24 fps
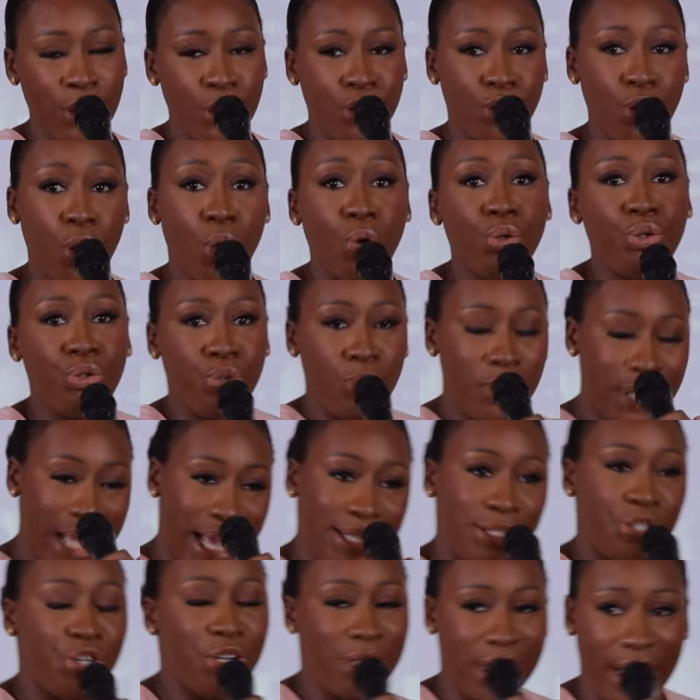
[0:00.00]
So
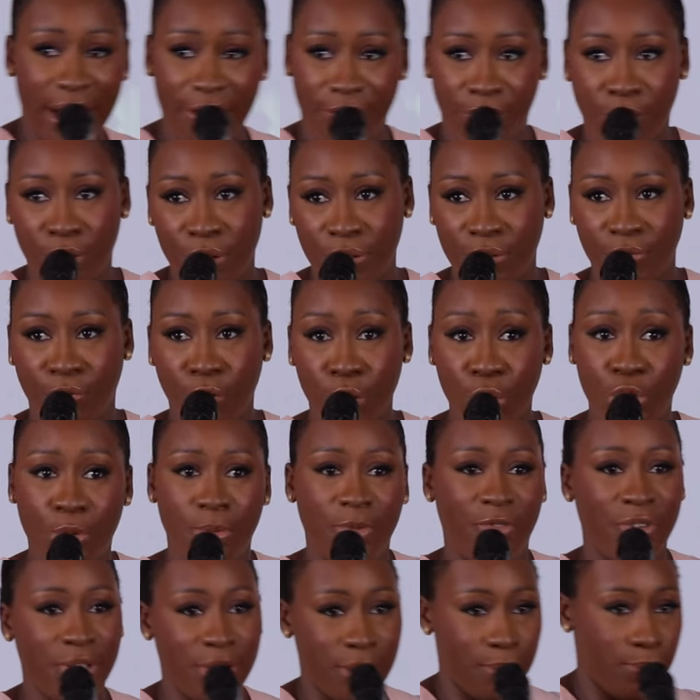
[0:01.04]
that's just an effort for you to
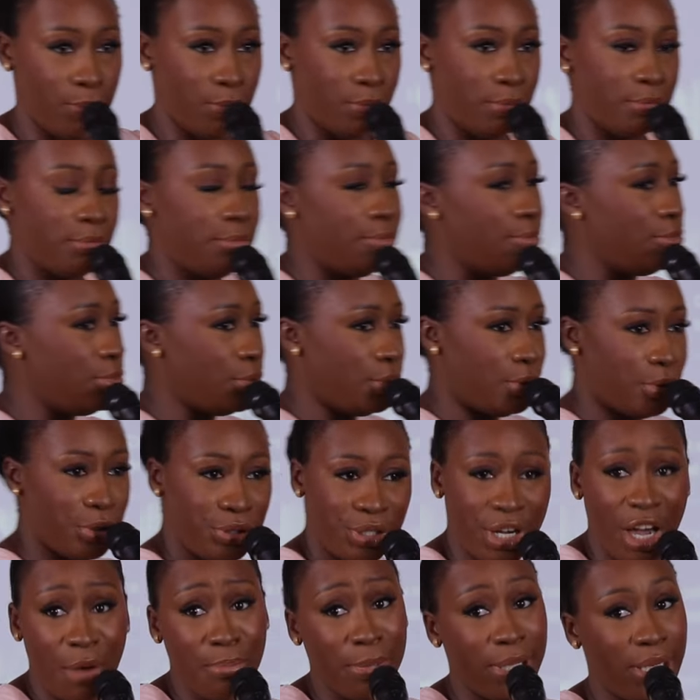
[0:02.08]
be visible.
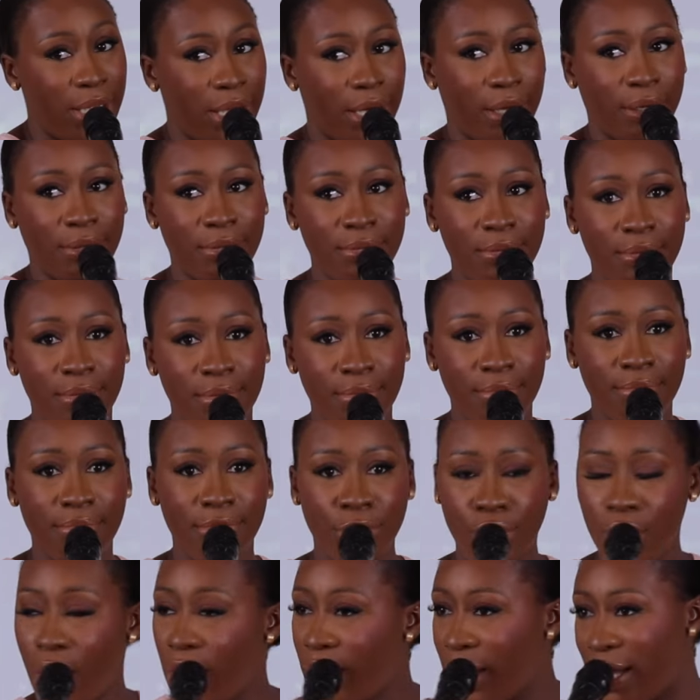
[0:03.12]
Social media,
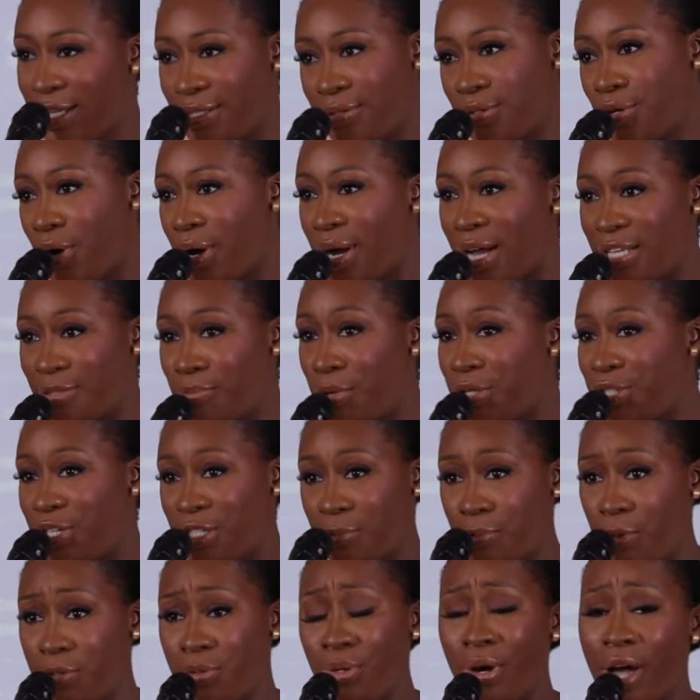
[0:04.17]
talk as much as
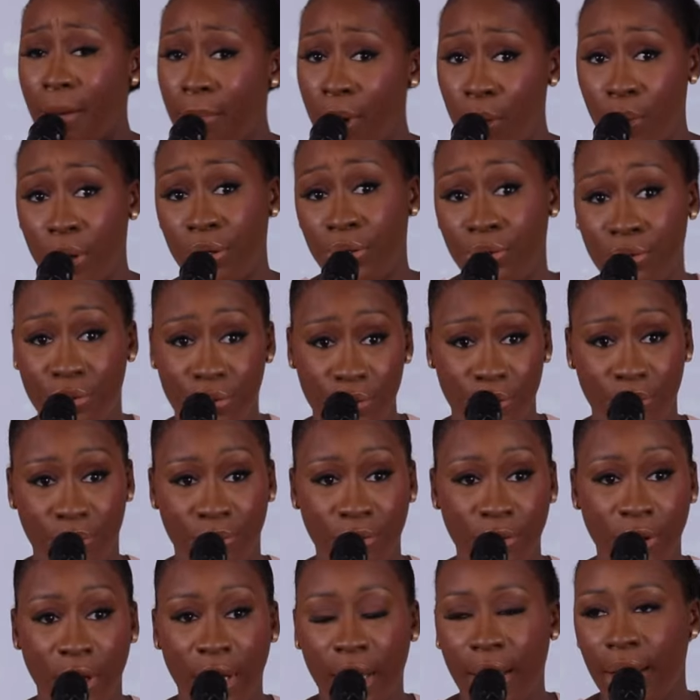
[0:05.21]
possible. Talk about what you do.
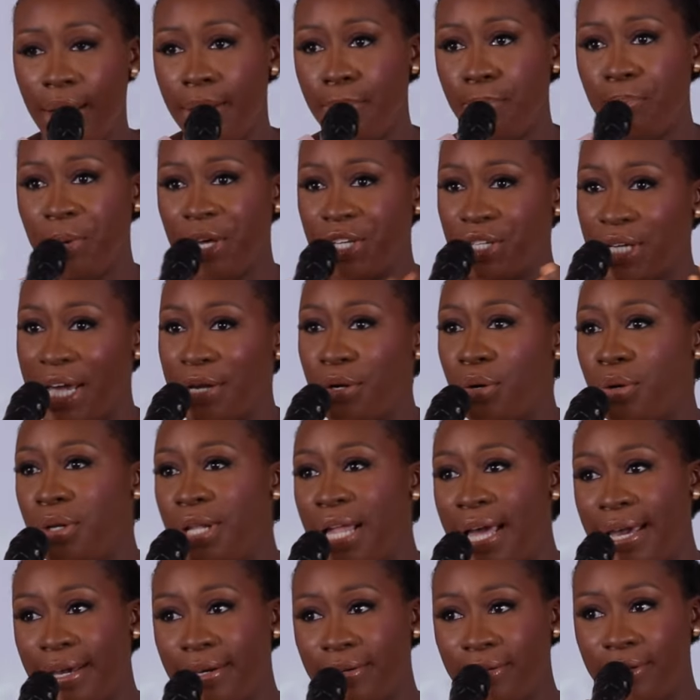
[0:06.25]
Pitch, I know
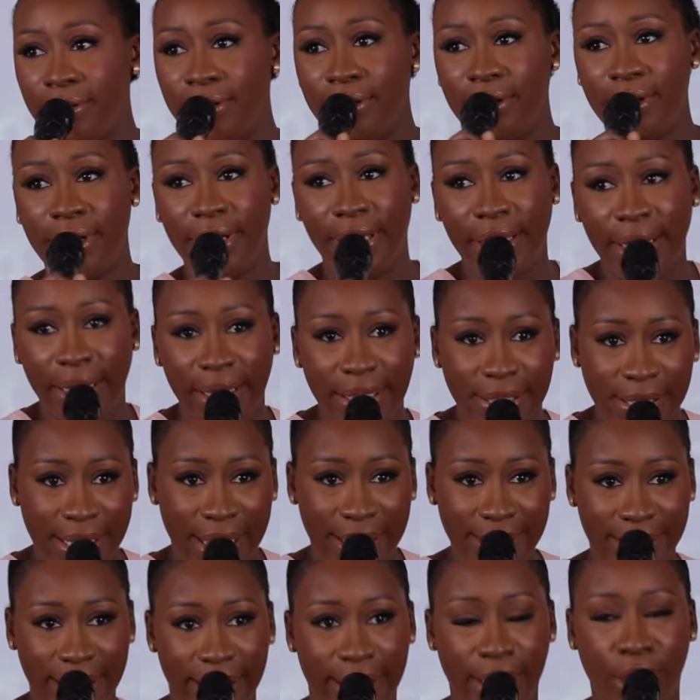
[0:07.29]
like it
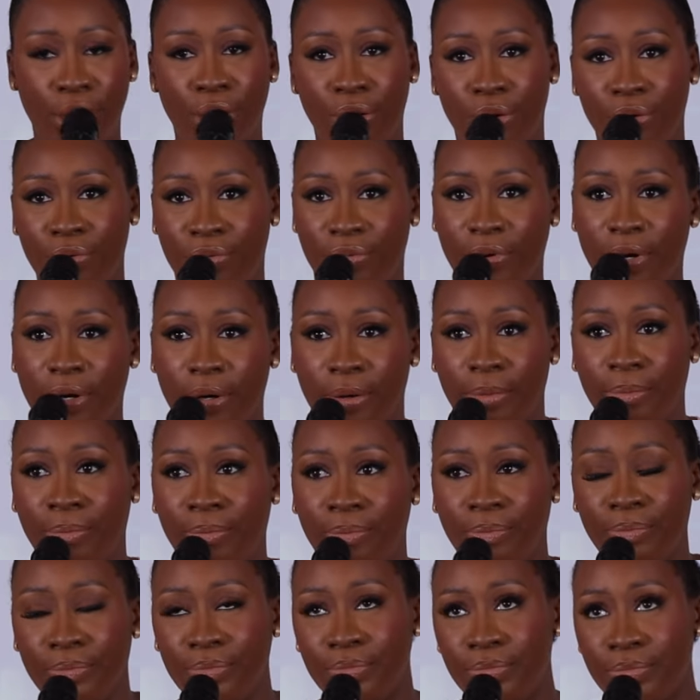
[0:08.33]
can take a lot of,
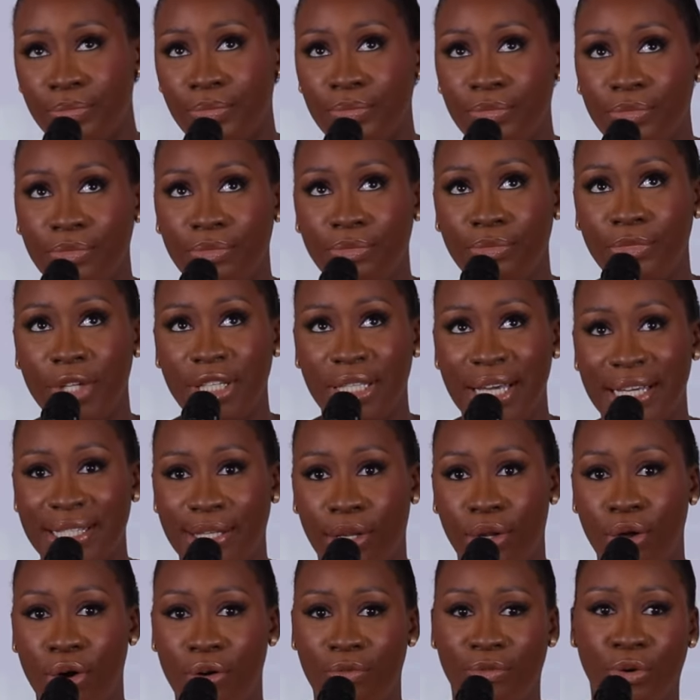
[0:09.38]
it takes a
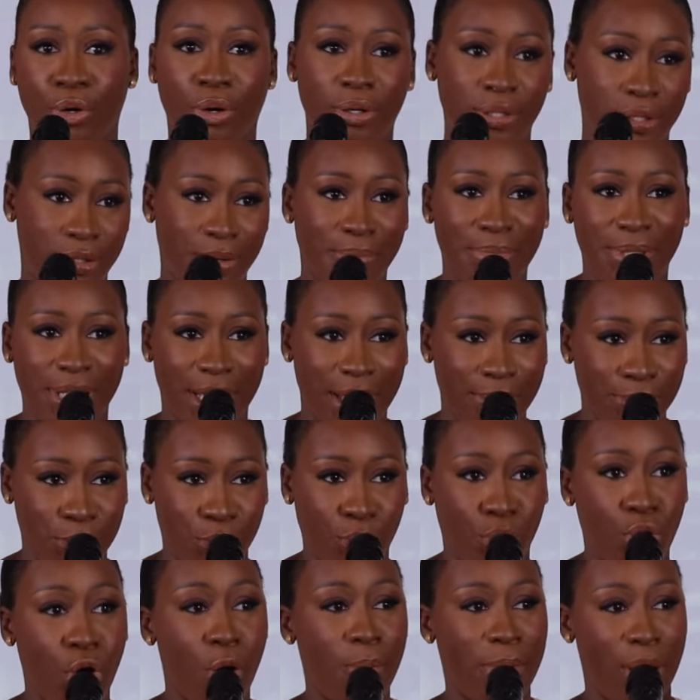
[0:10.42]
lot of guts sometimes to
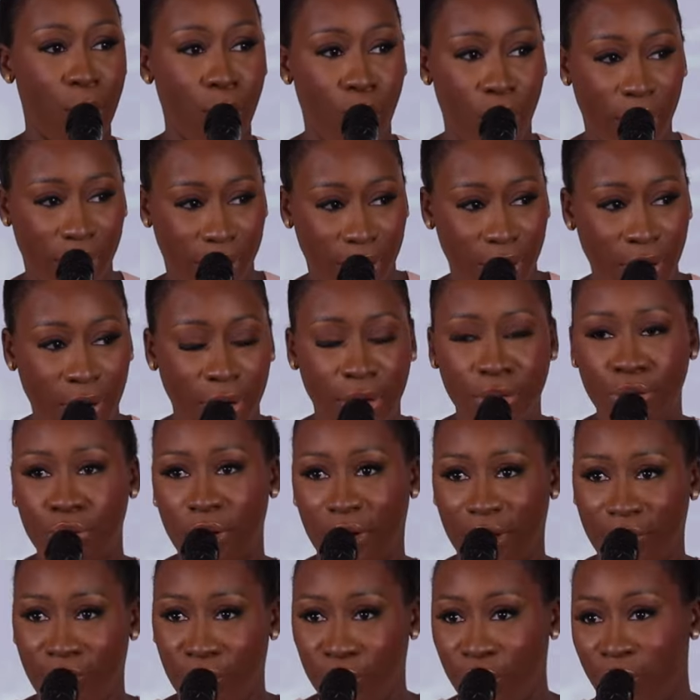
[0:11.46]
come and
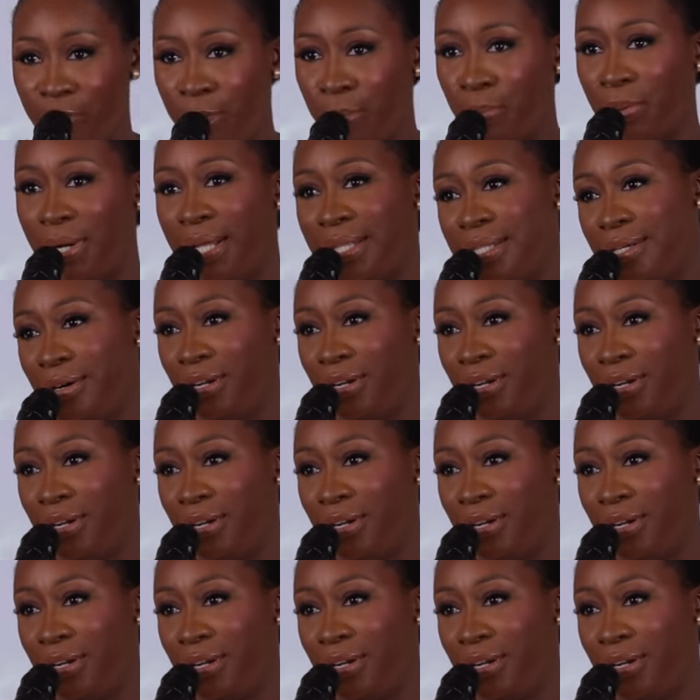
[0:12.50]
talk in front of people and